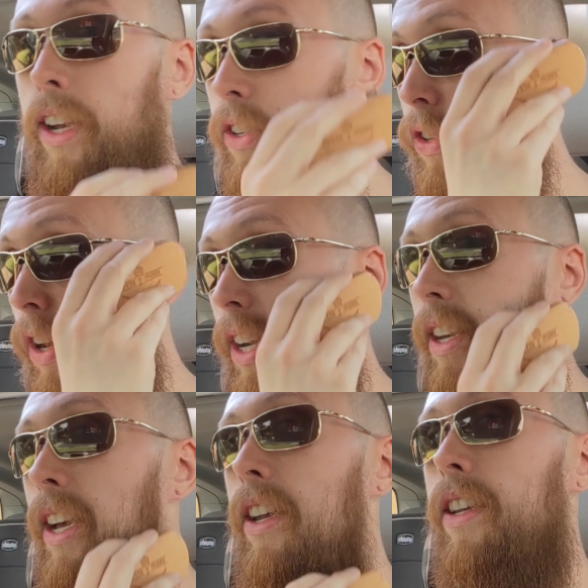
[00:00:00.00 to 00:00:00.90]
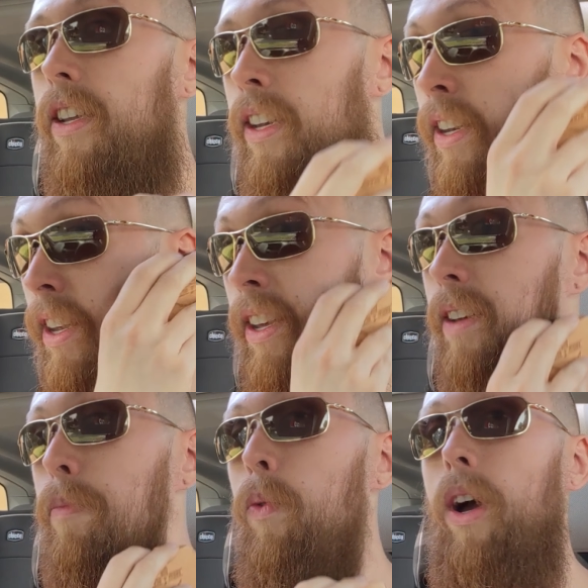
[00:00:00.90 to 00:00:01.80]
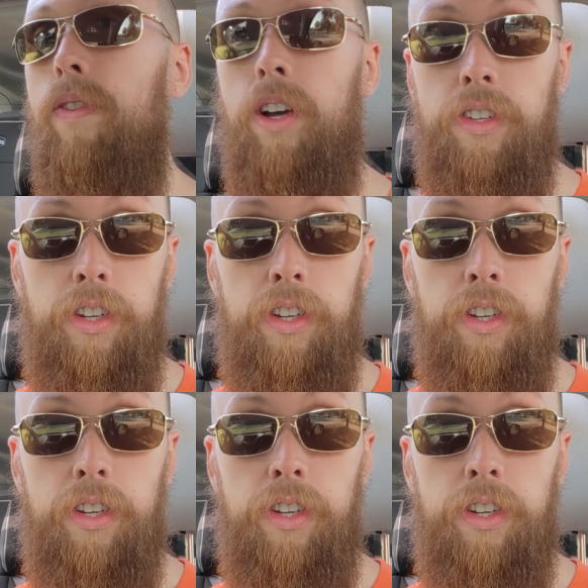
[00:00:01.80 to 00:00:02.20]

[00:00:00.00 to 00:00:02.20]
kind of straight down, and my wife calls